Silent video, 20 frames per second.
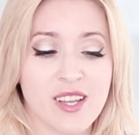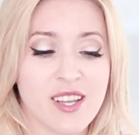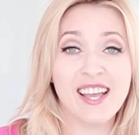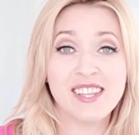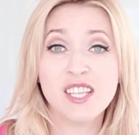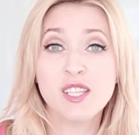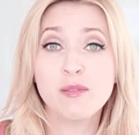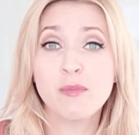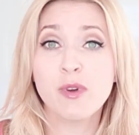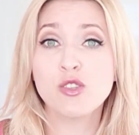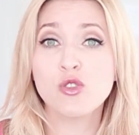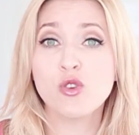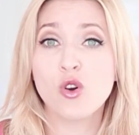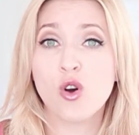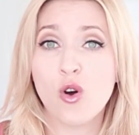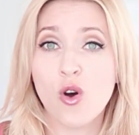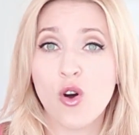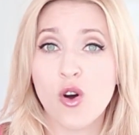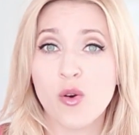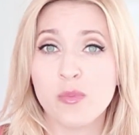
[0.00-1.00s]
And then my new
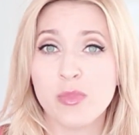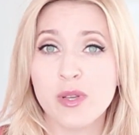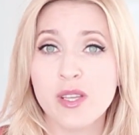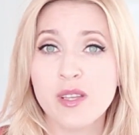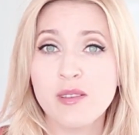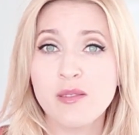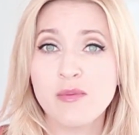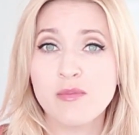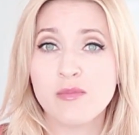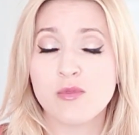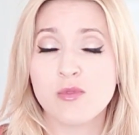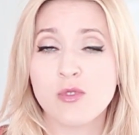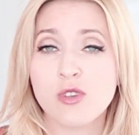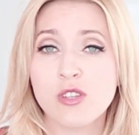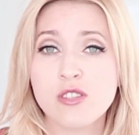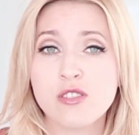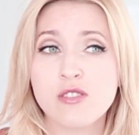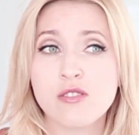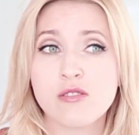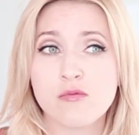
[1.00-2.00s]
hobby
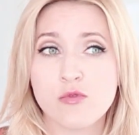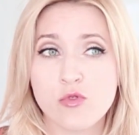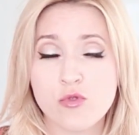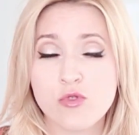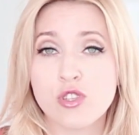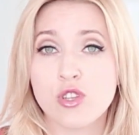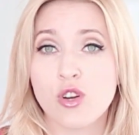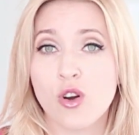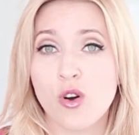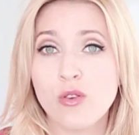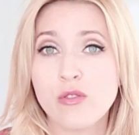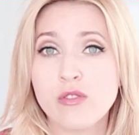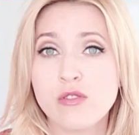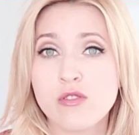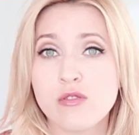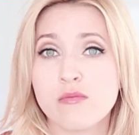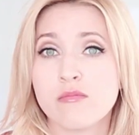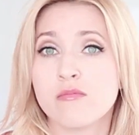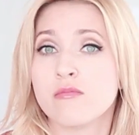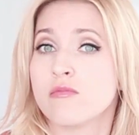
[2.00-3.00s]
was to decode
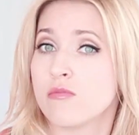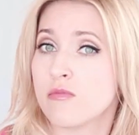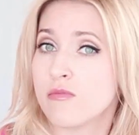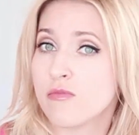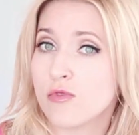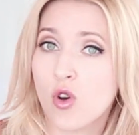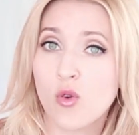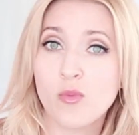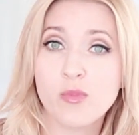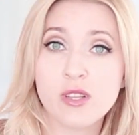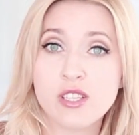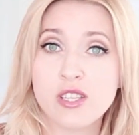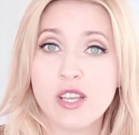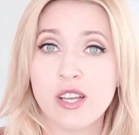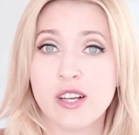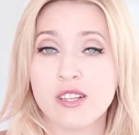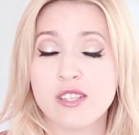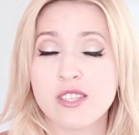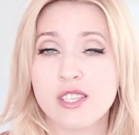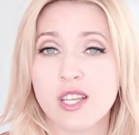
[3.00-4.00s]
complex
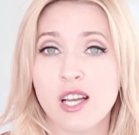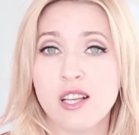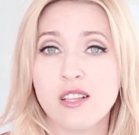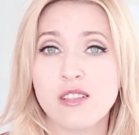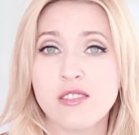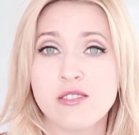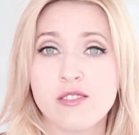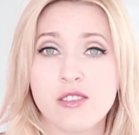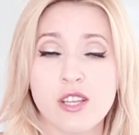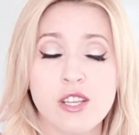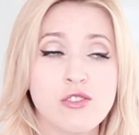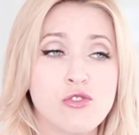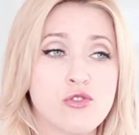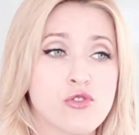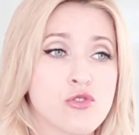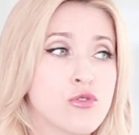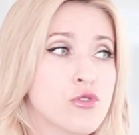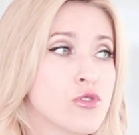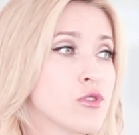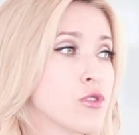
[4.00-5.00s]
hairstyles and
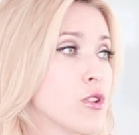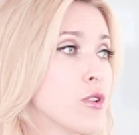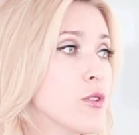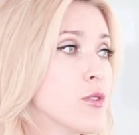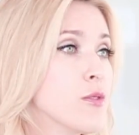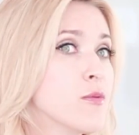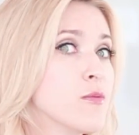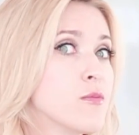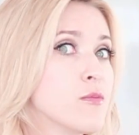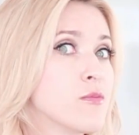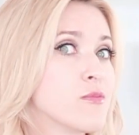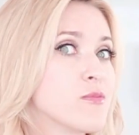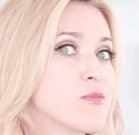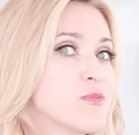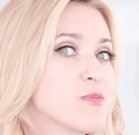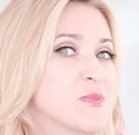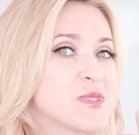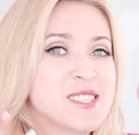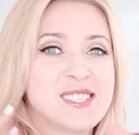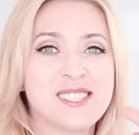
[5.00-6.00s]
to, you know,
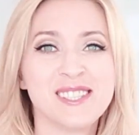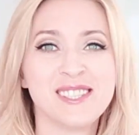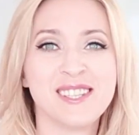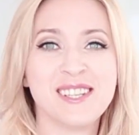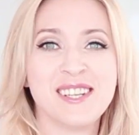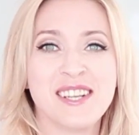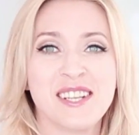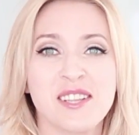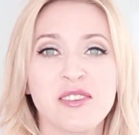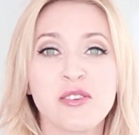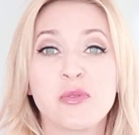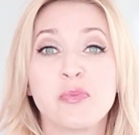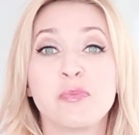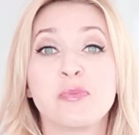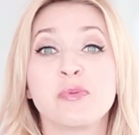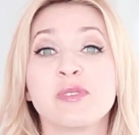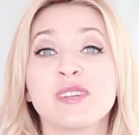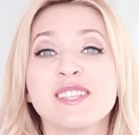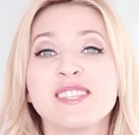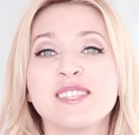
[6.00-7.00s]
look
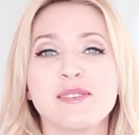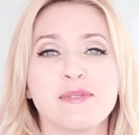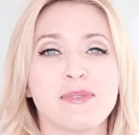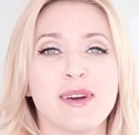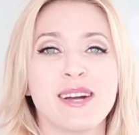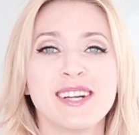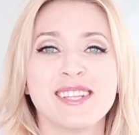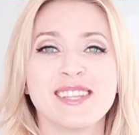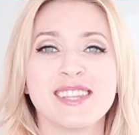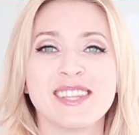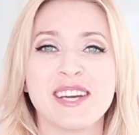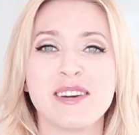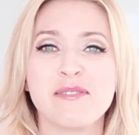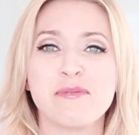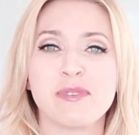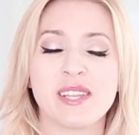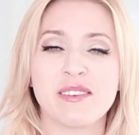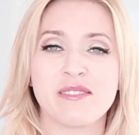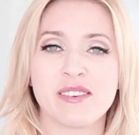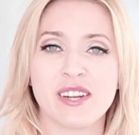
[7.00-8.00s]
pretty wearing them
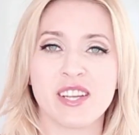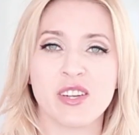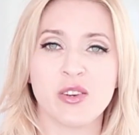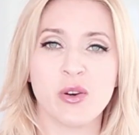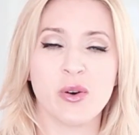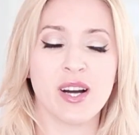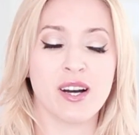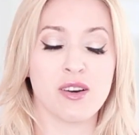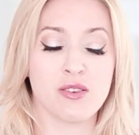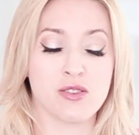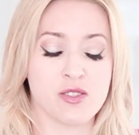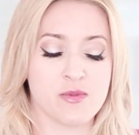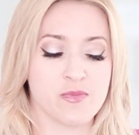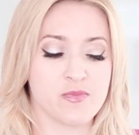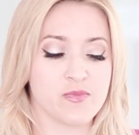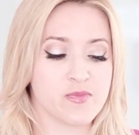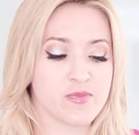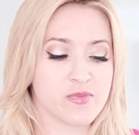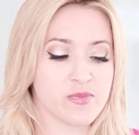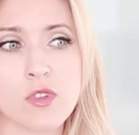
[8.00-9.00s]
whenever I go out.
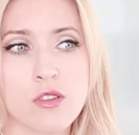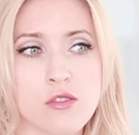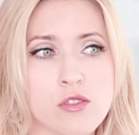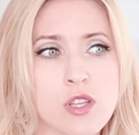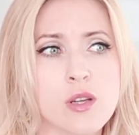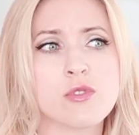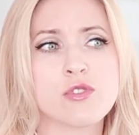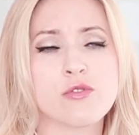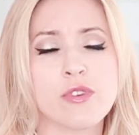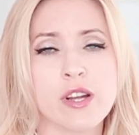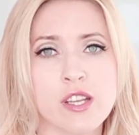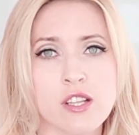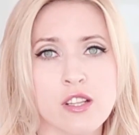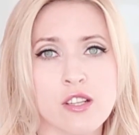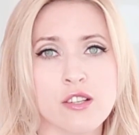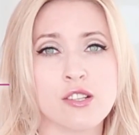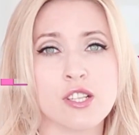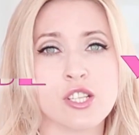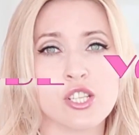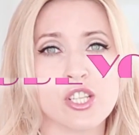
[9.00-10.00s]
So I was
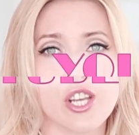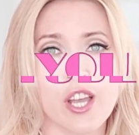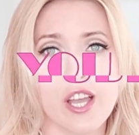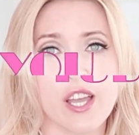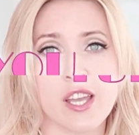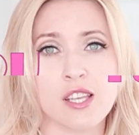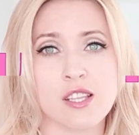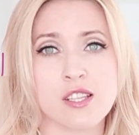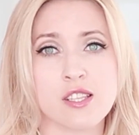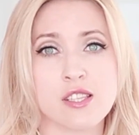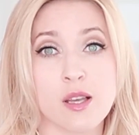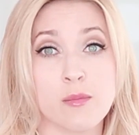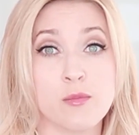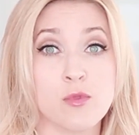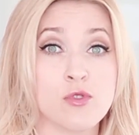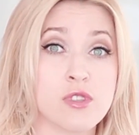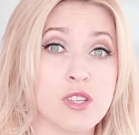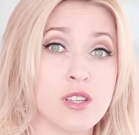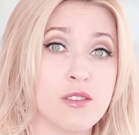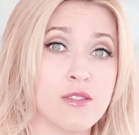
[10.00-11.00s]
regularly checking some
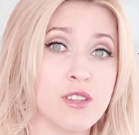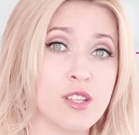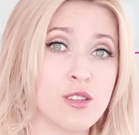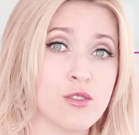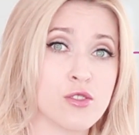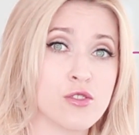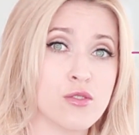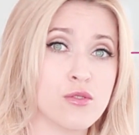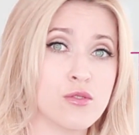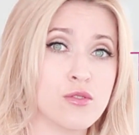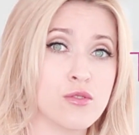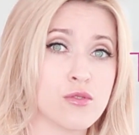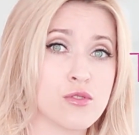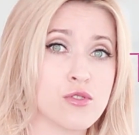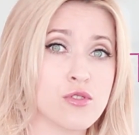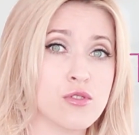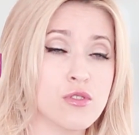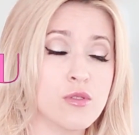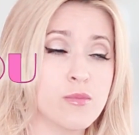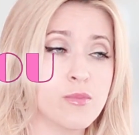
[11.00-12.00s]
music videos on
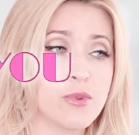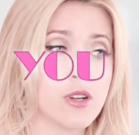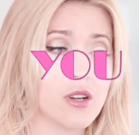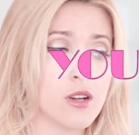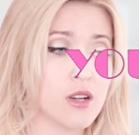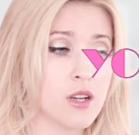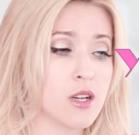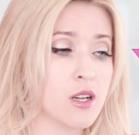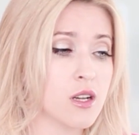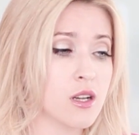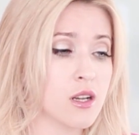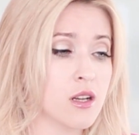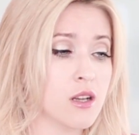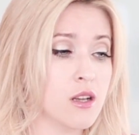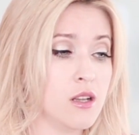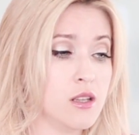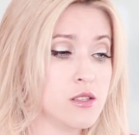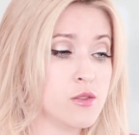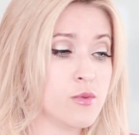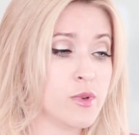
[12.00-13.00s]
YouTube,
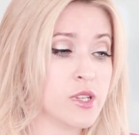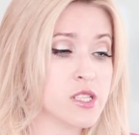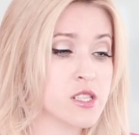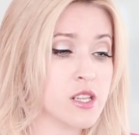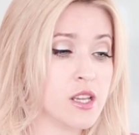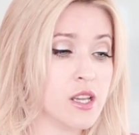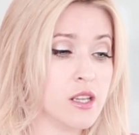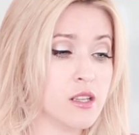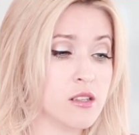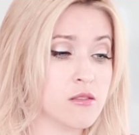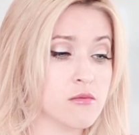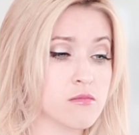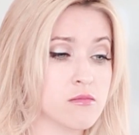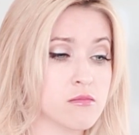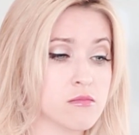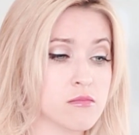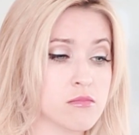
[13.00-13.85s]
and one day